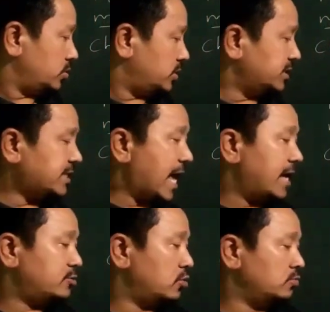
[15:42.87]
these
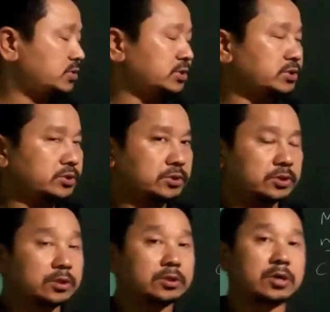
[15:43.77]
atoms
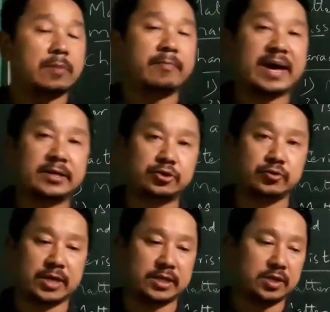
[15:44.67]
combine
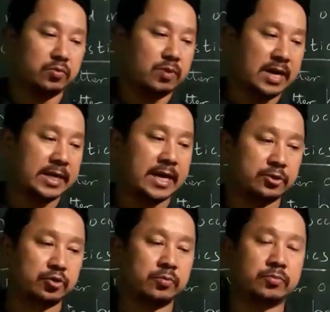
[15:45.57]
together, one
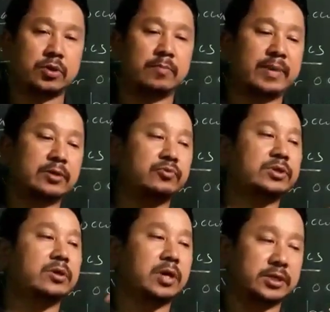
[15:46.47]
atom combined
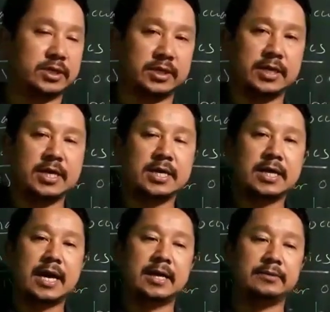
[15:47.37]
with other,
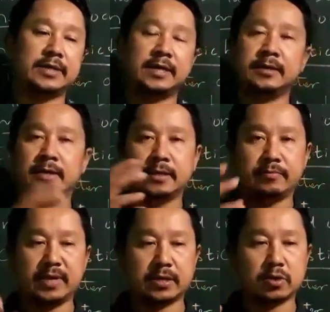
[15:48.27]
and then
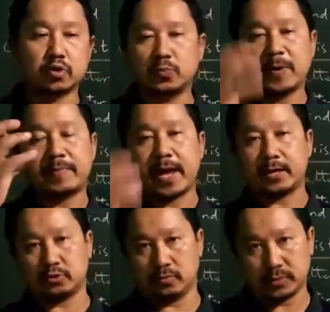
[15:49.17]
make a group of
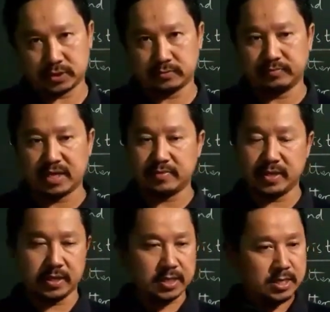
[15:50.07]
atoms.
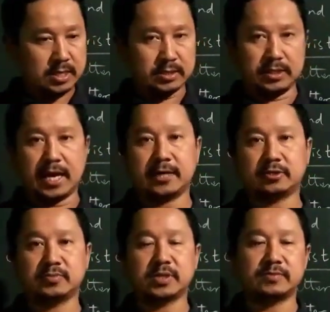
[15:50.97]
Maybe the
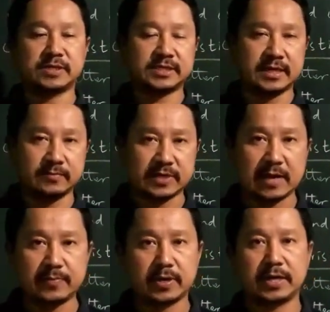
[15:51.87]
atoms of the same
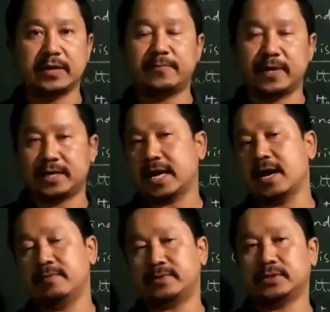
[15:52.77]
type or different
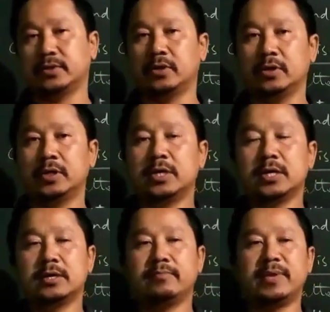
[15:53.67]
types,
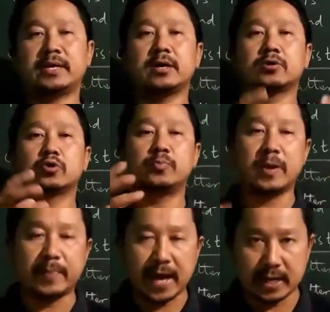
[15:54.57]
make a group
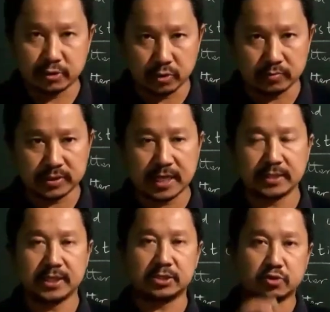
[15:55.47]
of atoms,
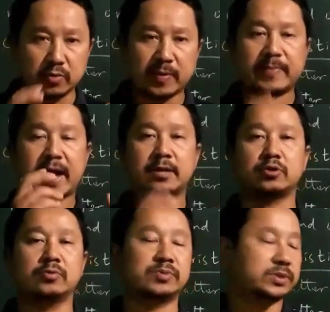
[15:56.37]
and this group of
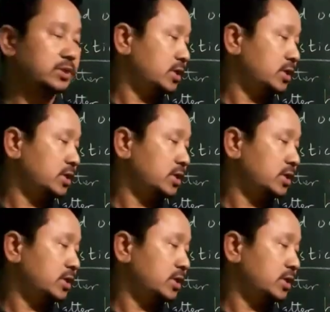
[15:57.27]
atoms,